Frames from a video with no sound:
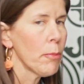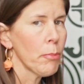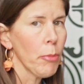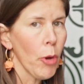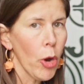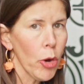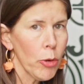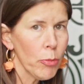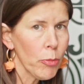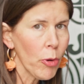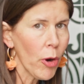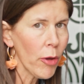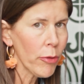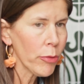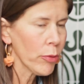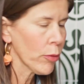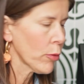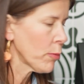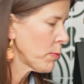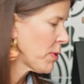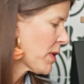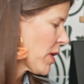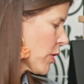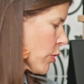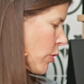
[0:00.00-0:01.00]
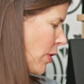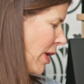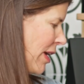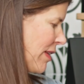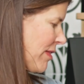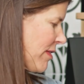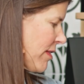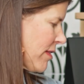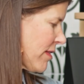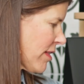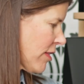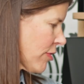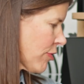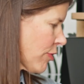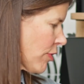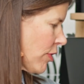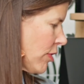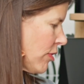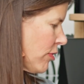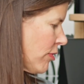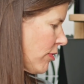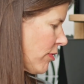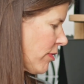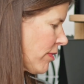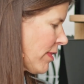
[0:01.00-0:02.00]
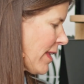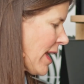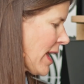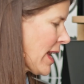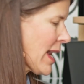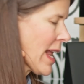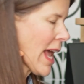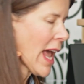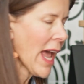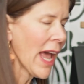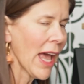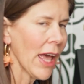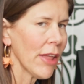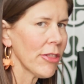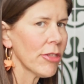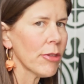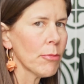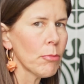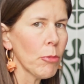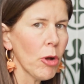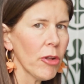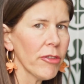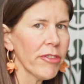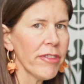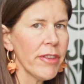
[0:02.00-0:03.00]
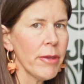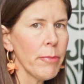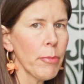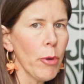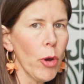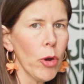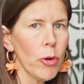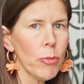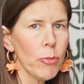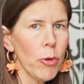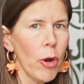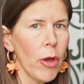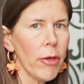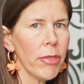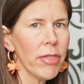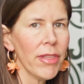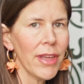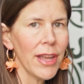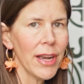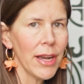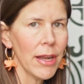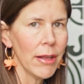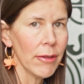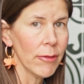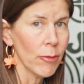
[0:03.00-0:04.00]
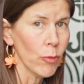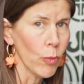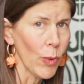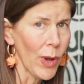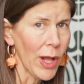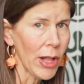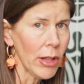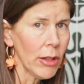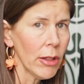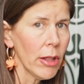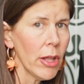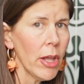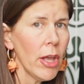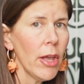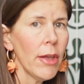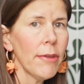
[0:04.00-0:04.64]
Bone broth would be a great addition to then add the multi-bone broth in as well,